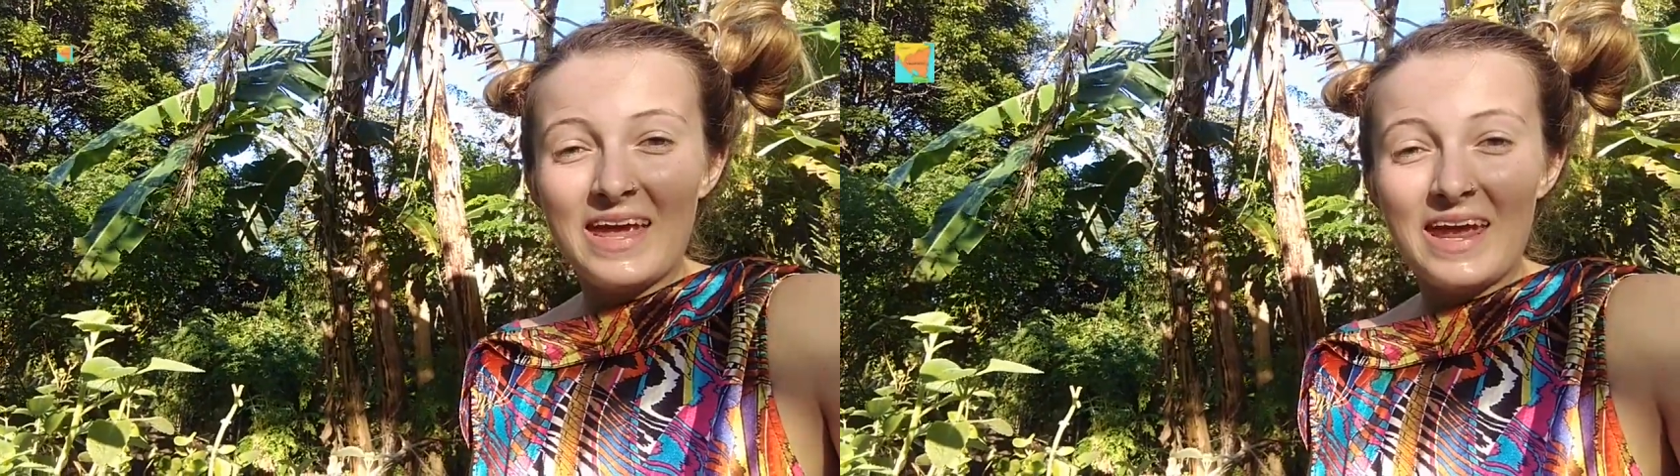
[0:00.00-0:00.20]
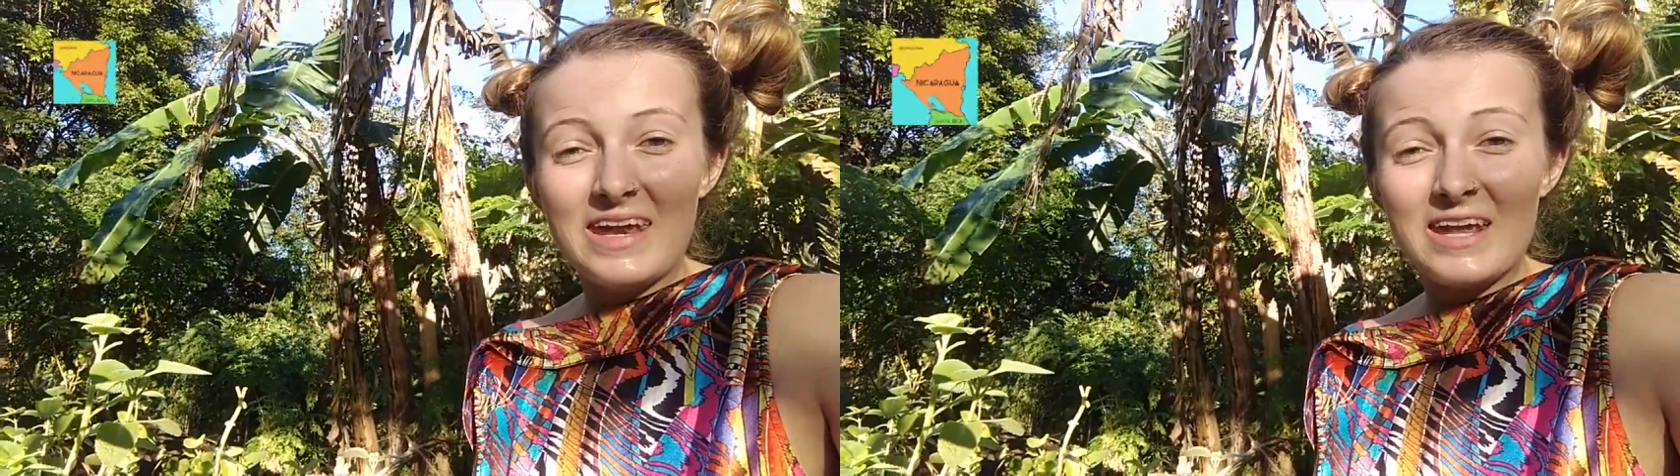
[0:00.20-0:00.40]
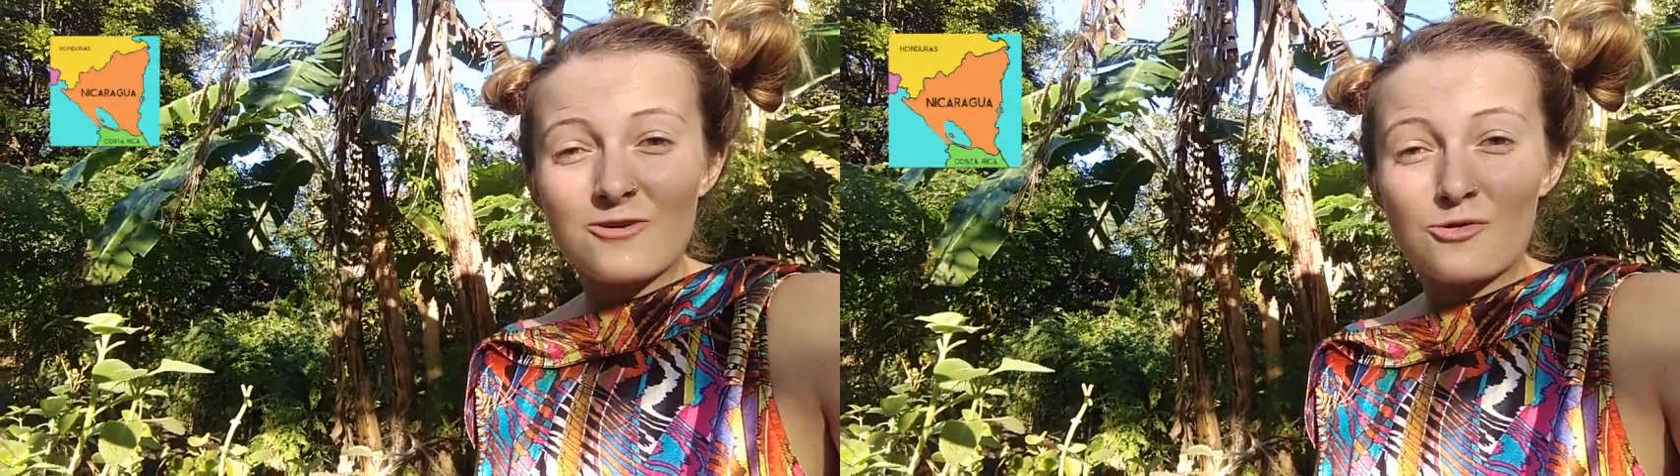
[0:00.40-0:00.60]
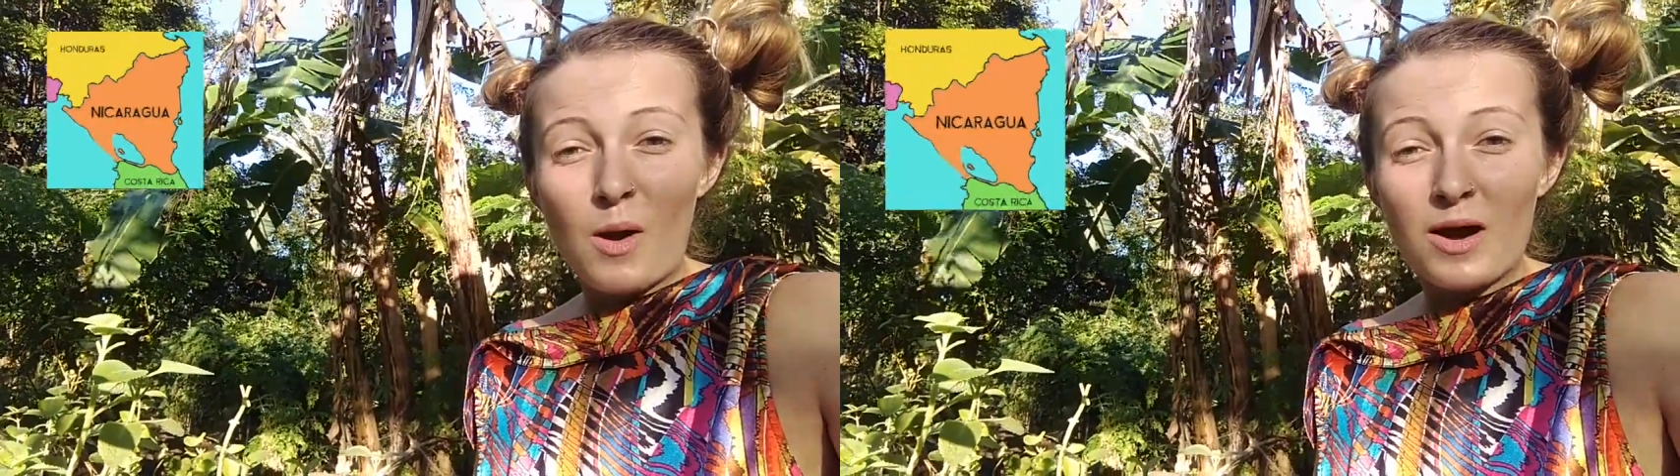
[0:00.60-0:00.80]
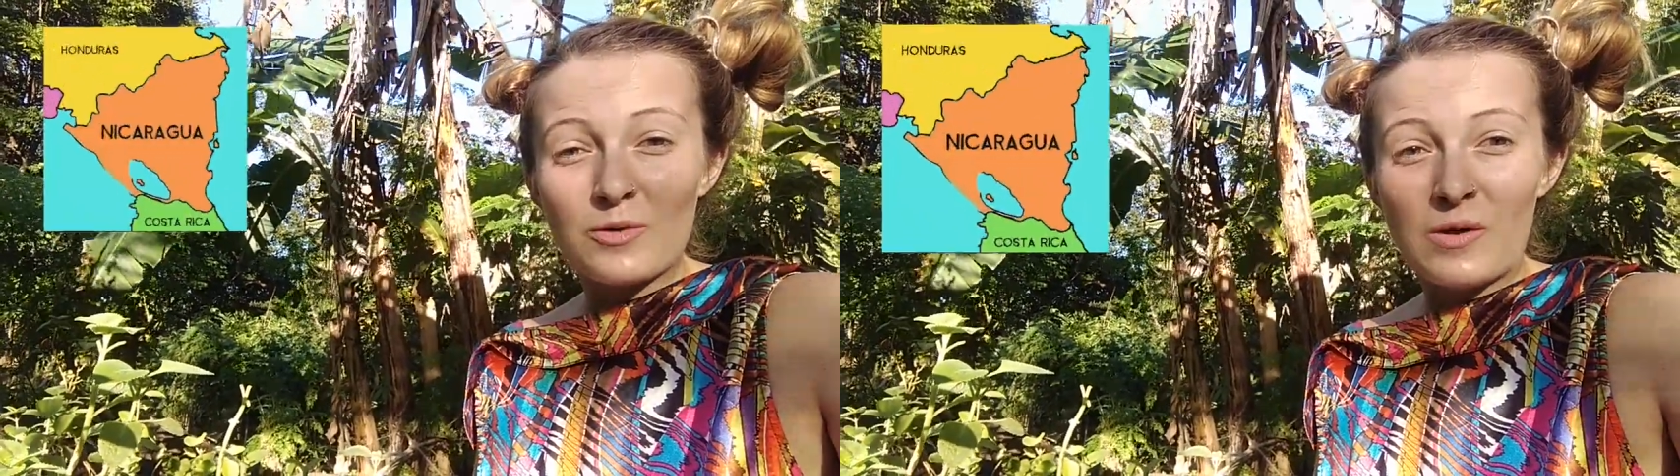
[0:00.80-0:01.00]
in
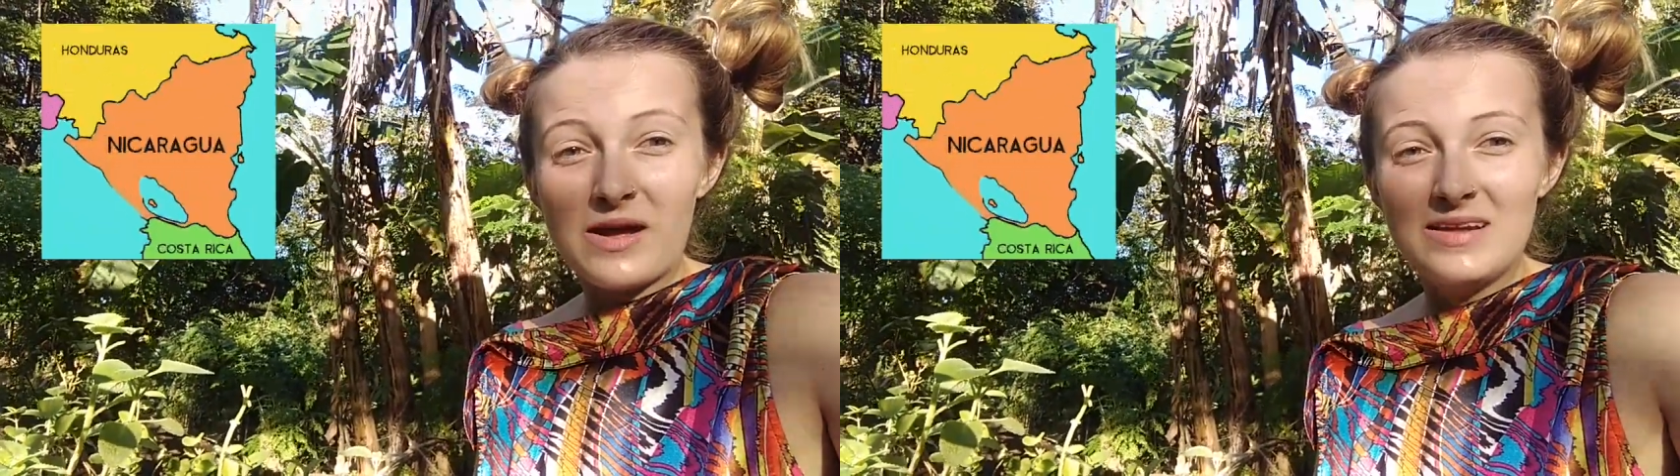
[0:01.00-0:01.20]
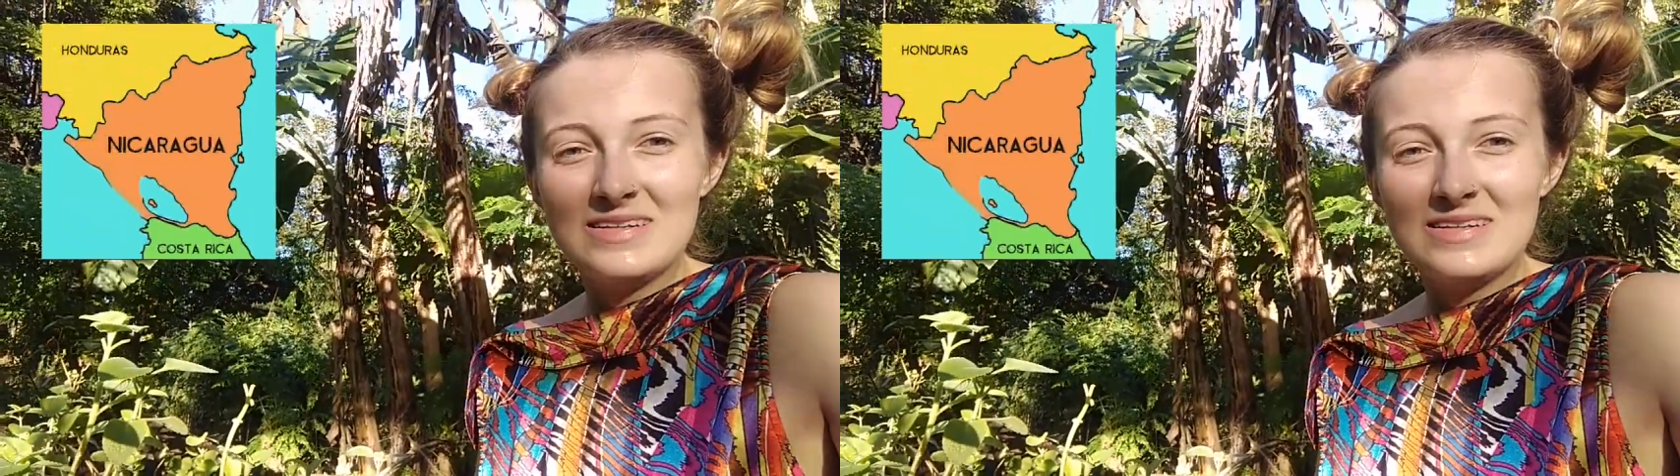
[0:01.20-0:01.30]
Nicaragua,